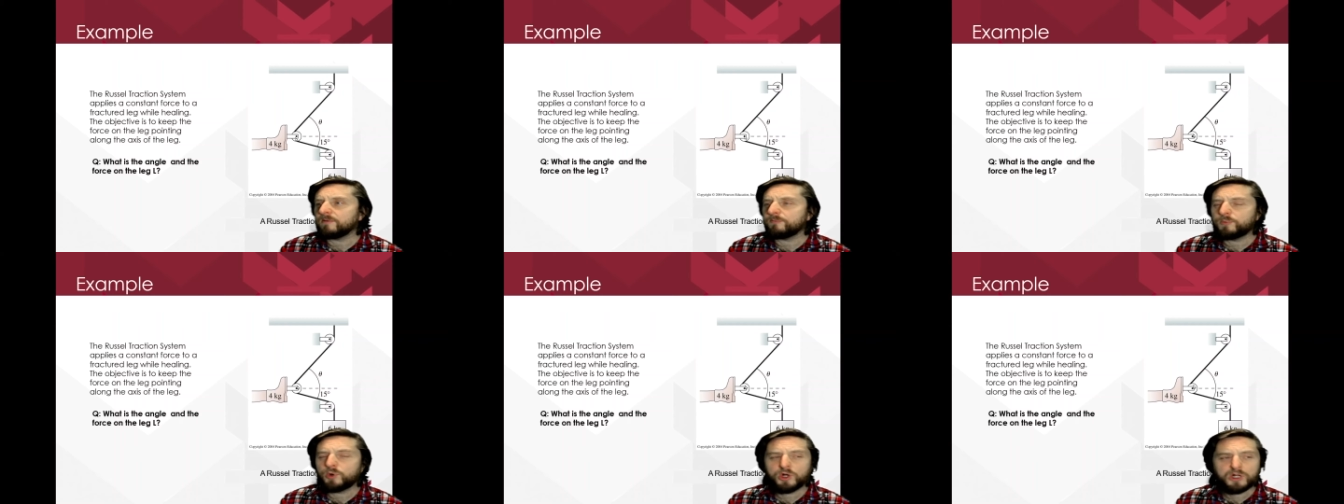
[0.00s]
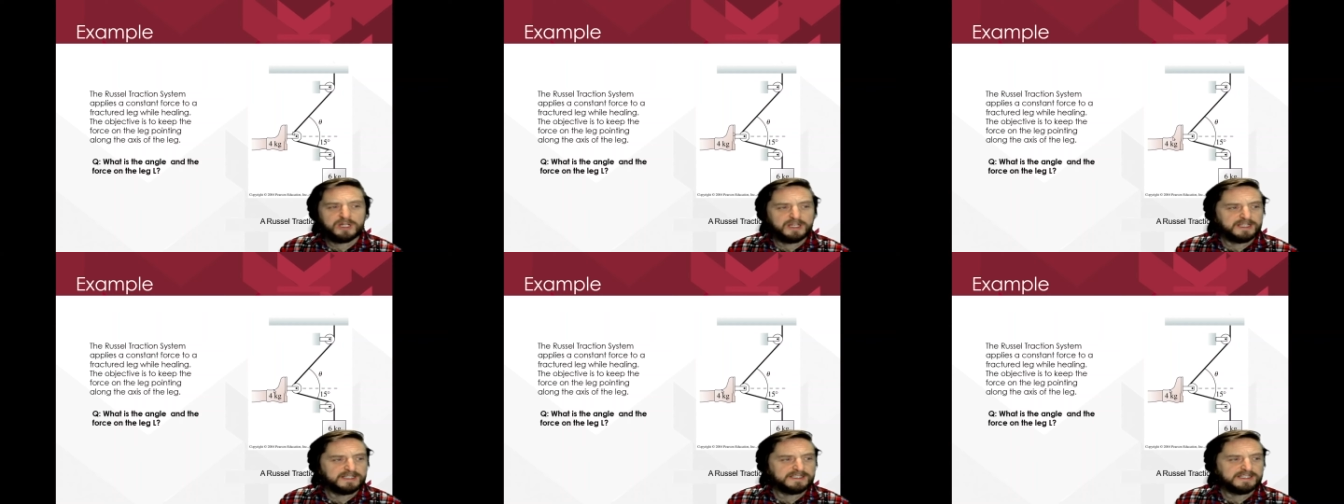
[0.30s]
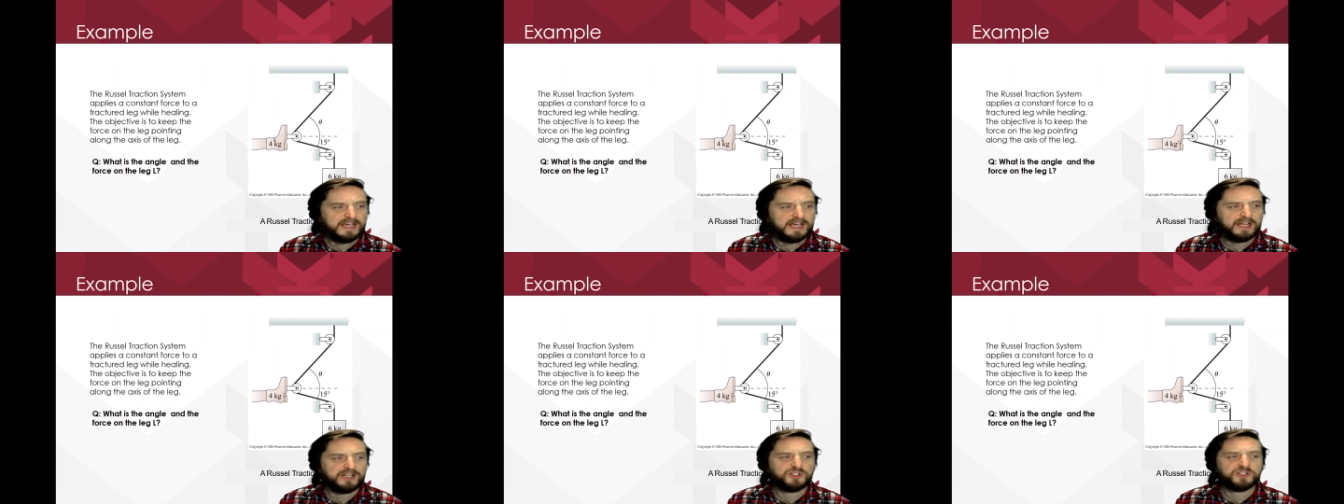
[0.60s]
pulley
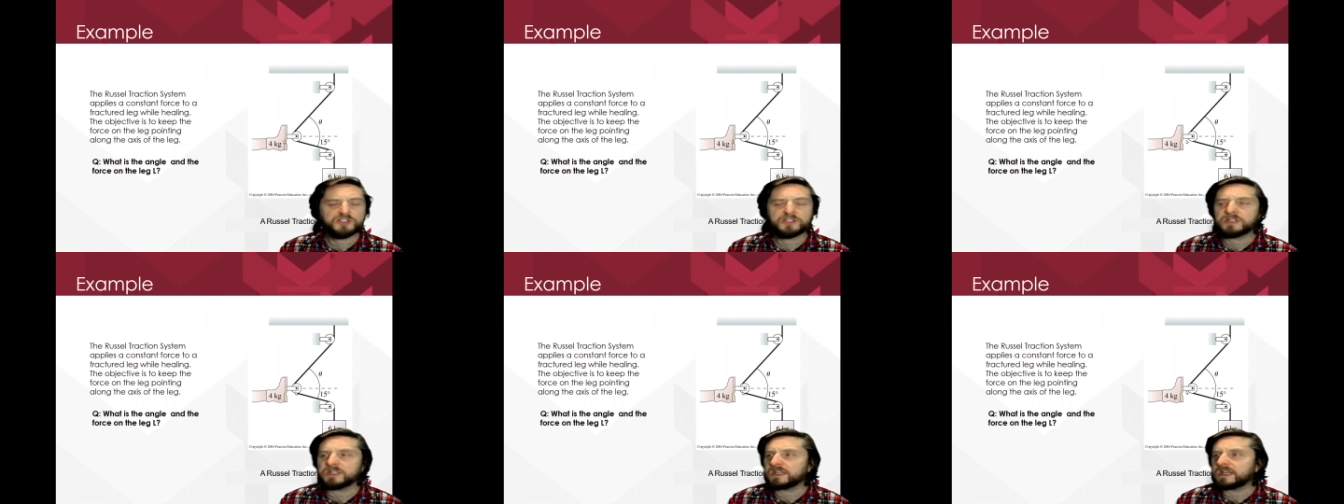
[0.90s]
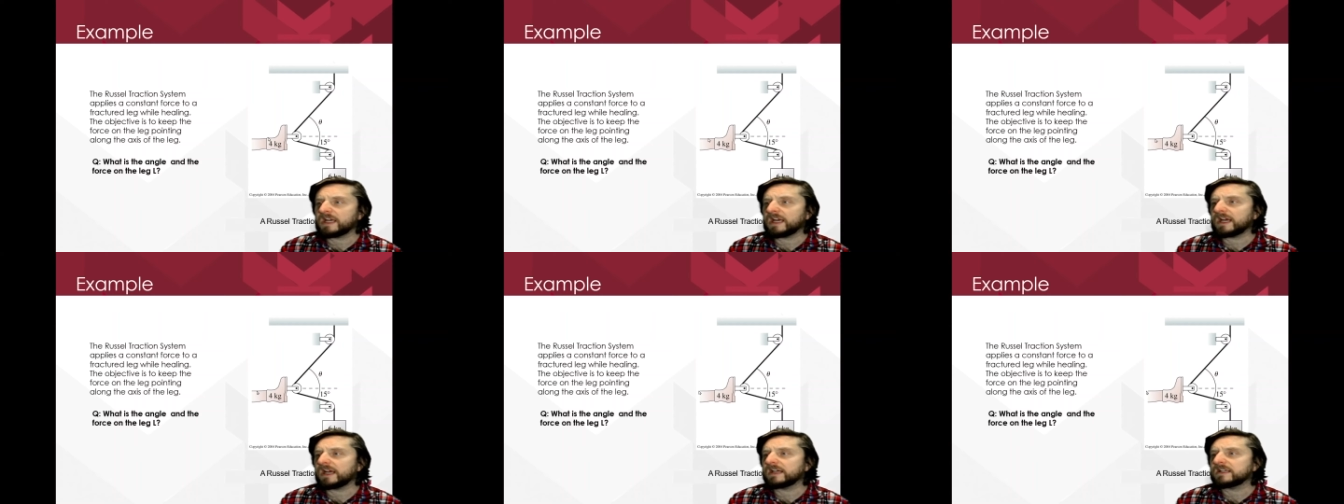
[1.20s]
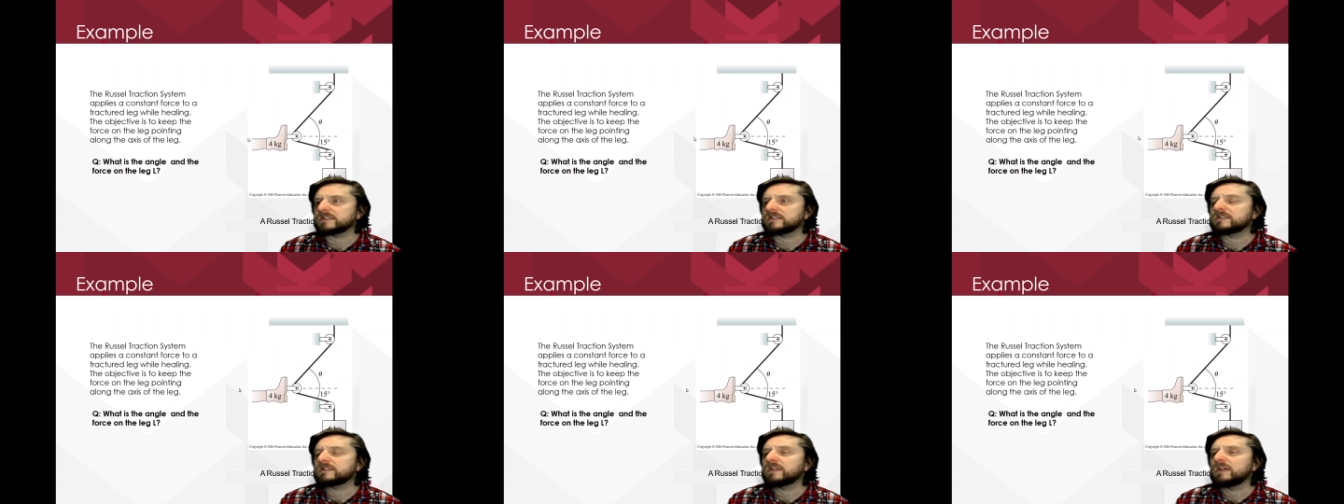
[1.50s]
attached to the
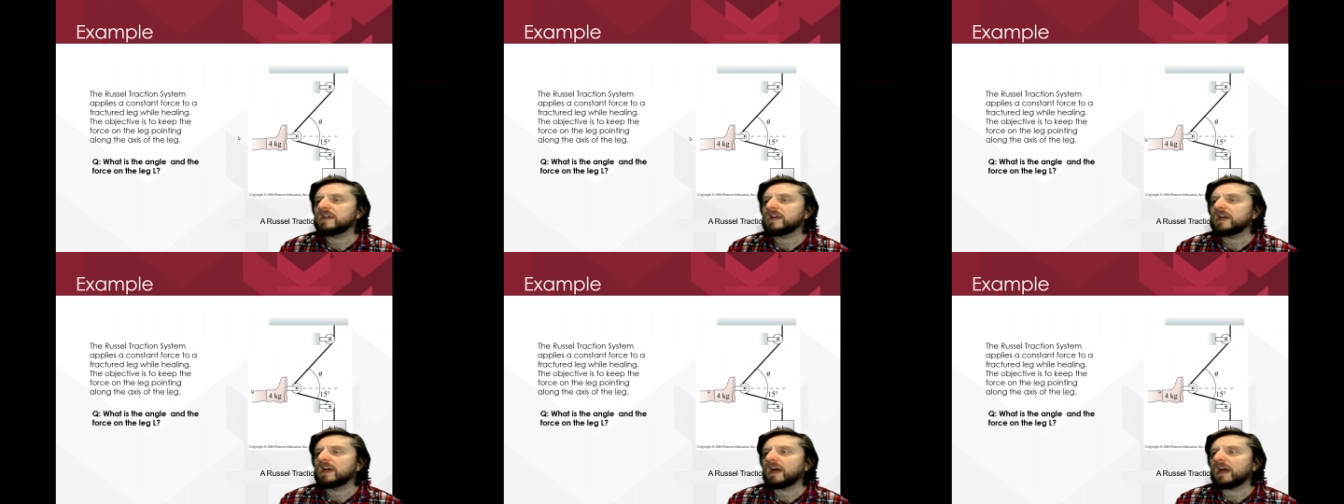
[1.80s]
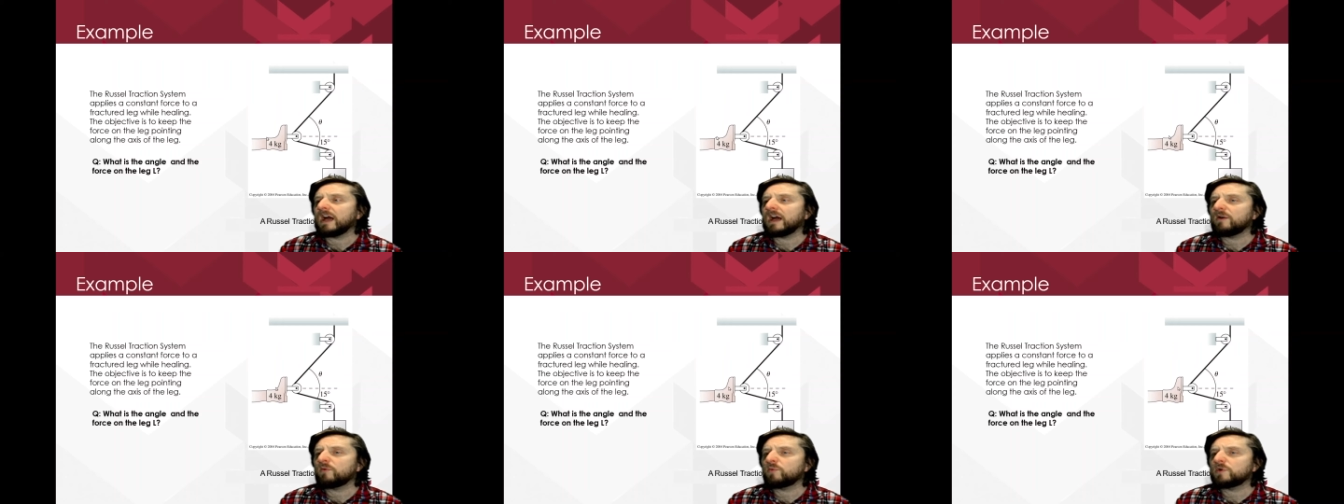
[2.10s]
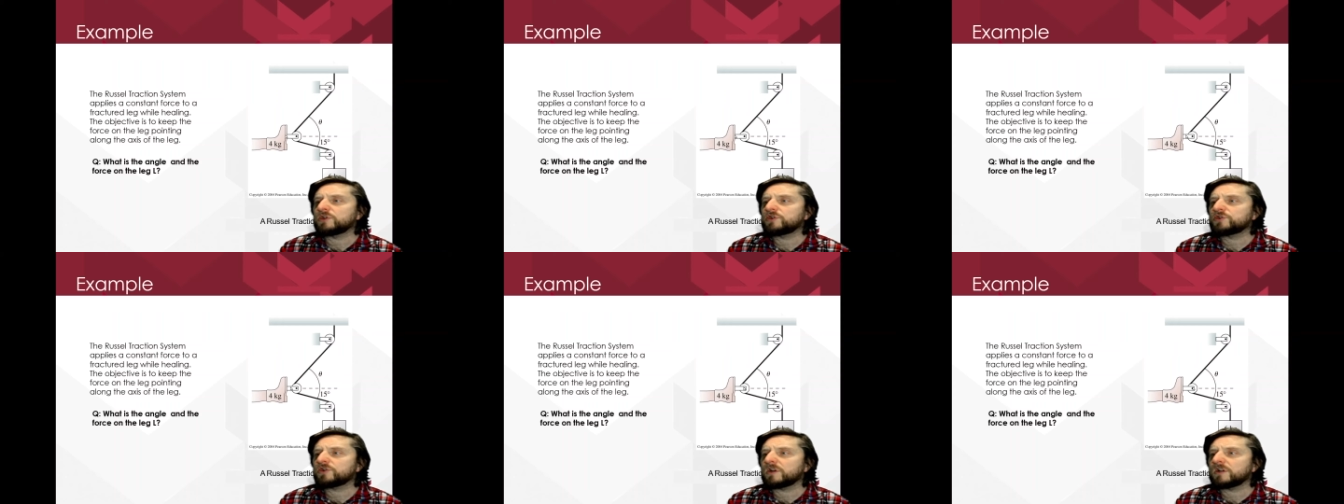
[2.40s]
cast, and we're
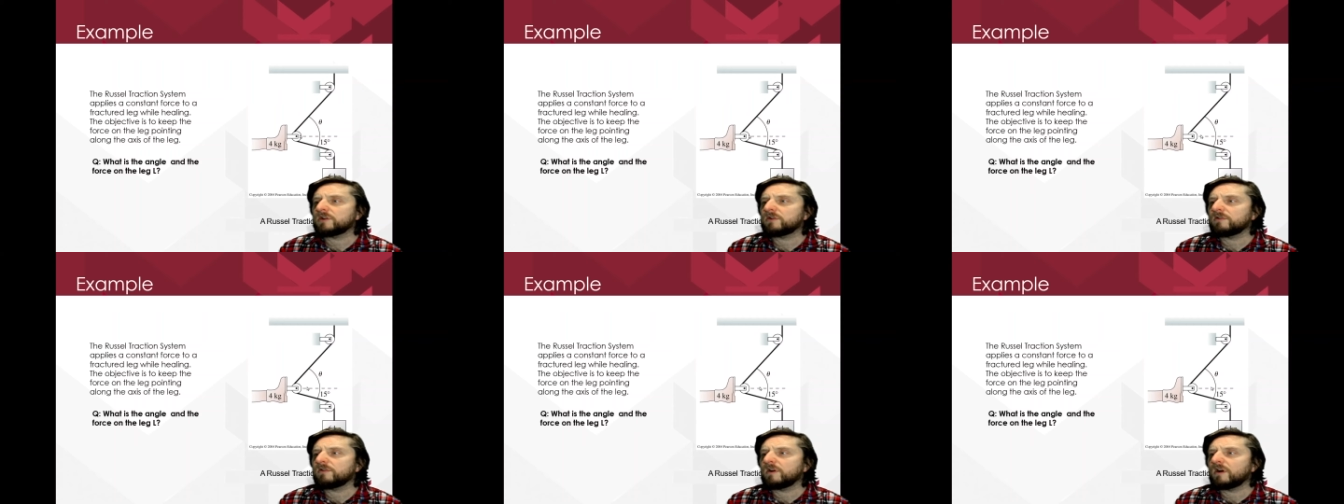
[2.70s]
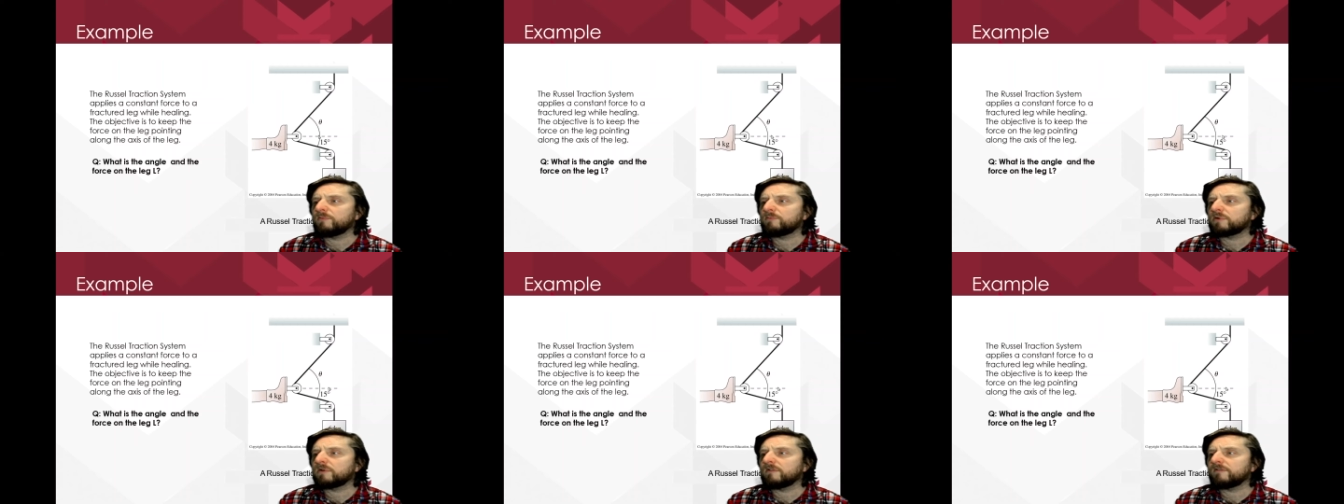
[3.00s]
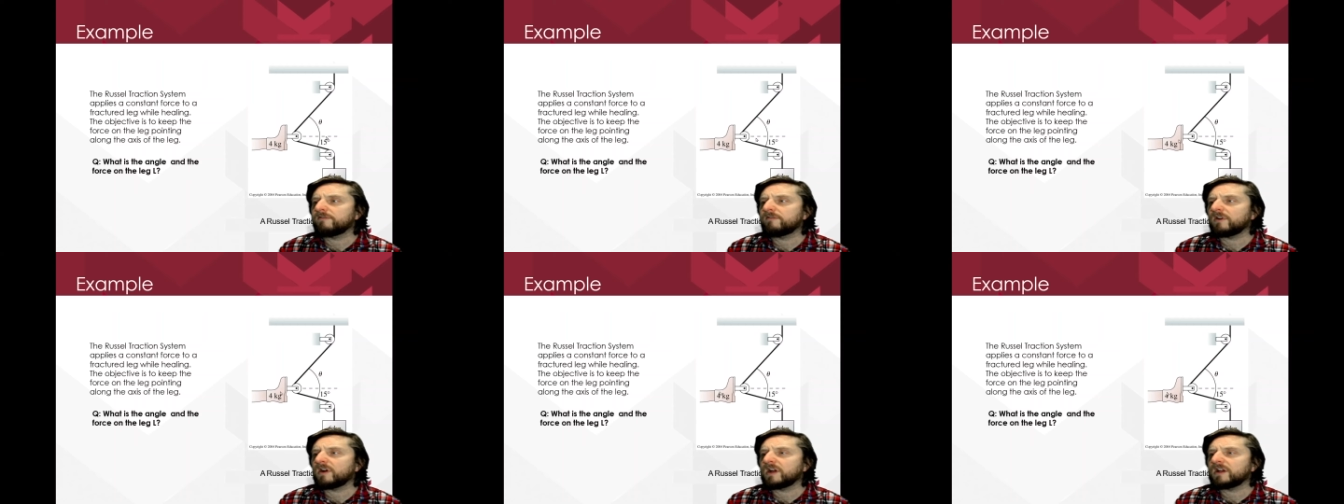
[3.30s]
trying to
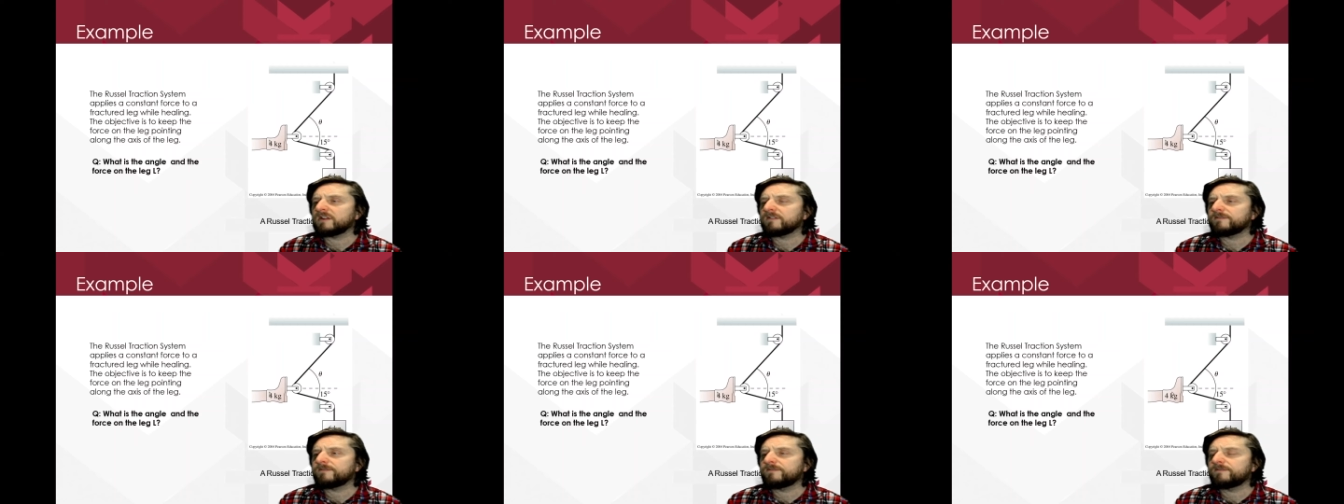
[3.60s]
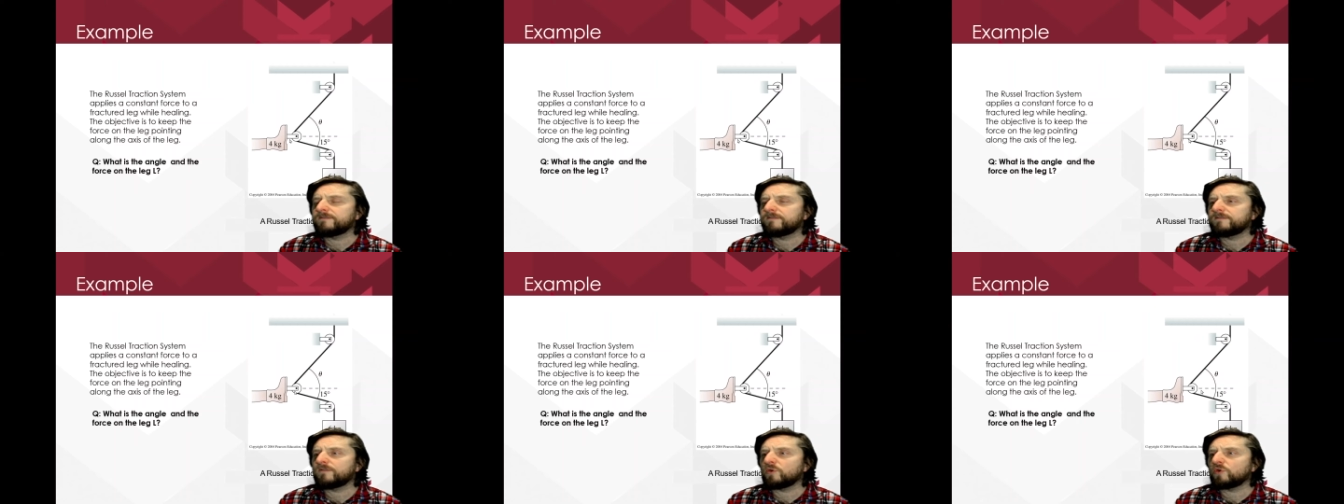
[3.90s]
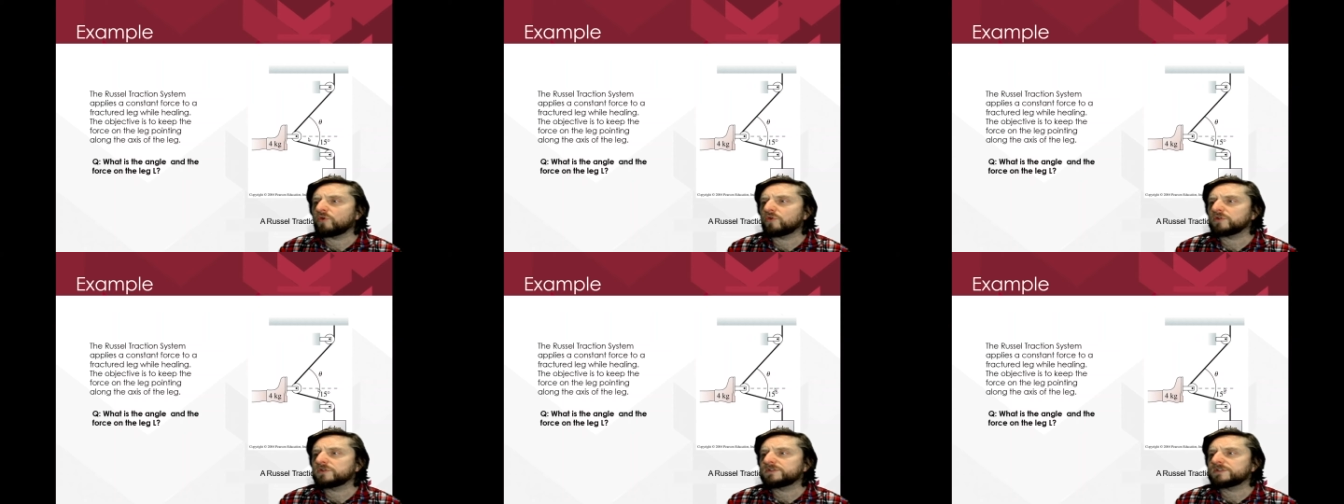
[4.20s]
provide a
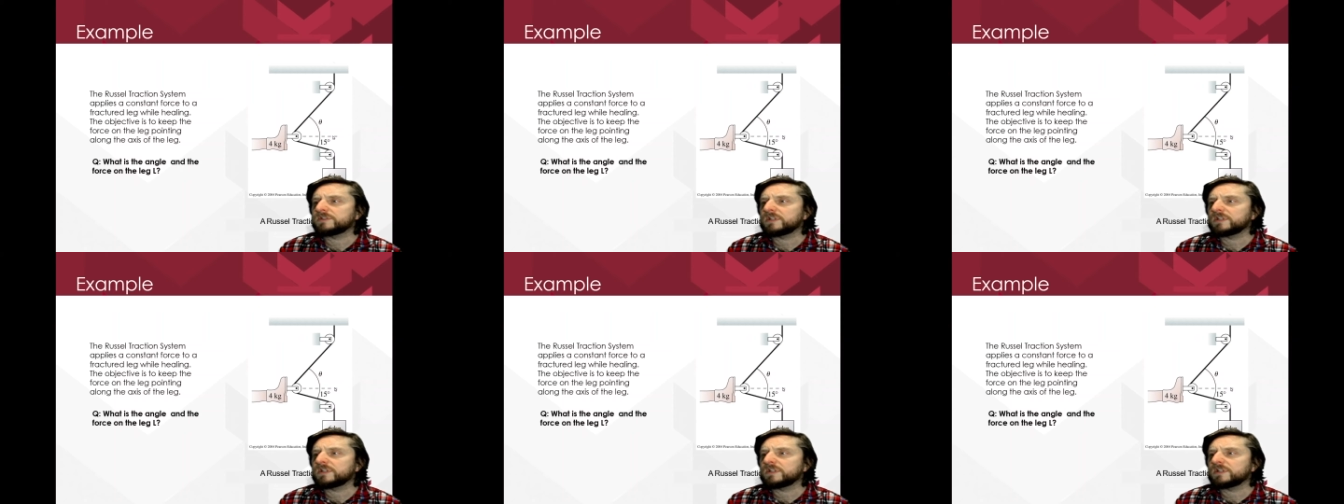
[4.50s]
force